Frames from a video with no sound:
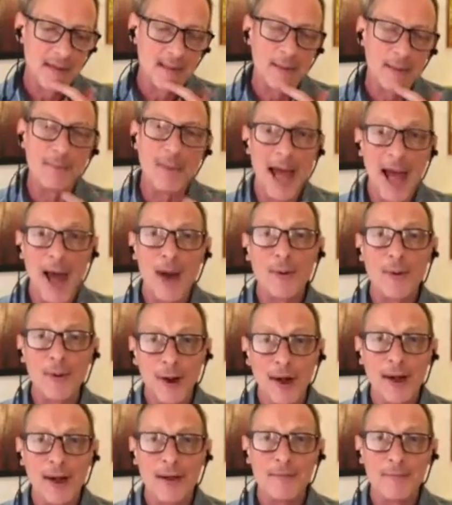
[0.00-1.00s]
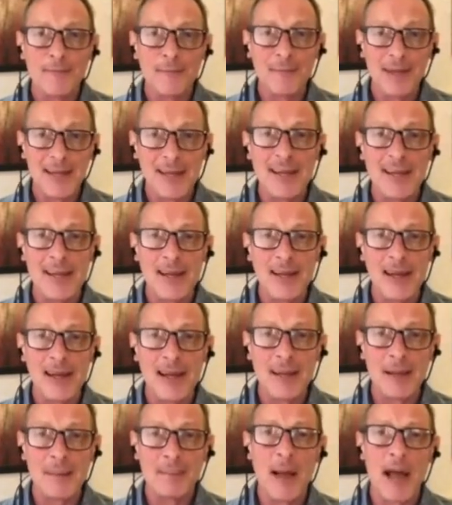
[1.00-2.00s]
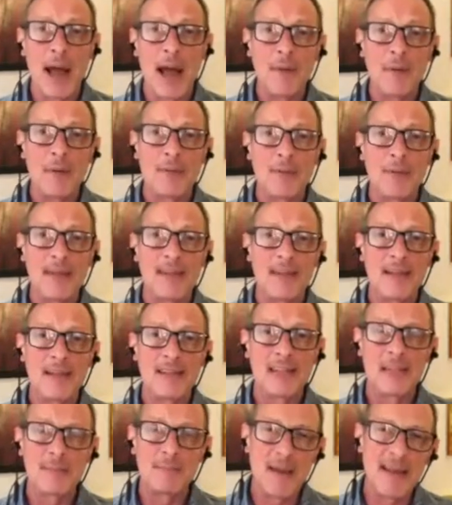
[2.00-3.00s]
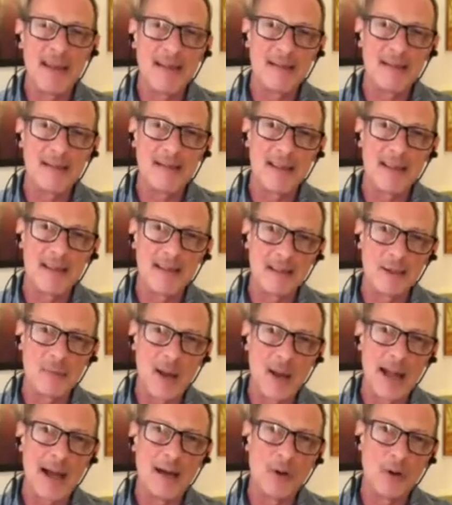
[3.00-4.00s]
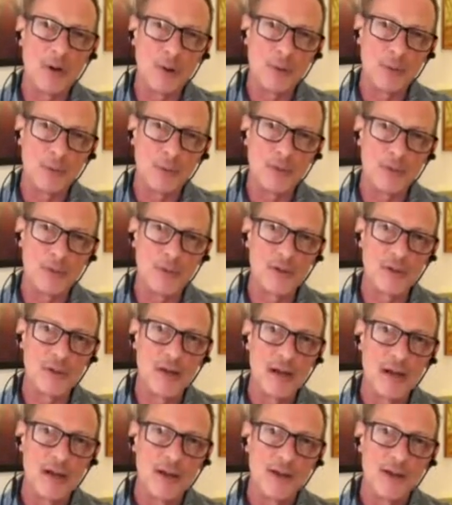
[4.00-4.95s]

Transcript: the power of media and the power that the space that This Way Out holds.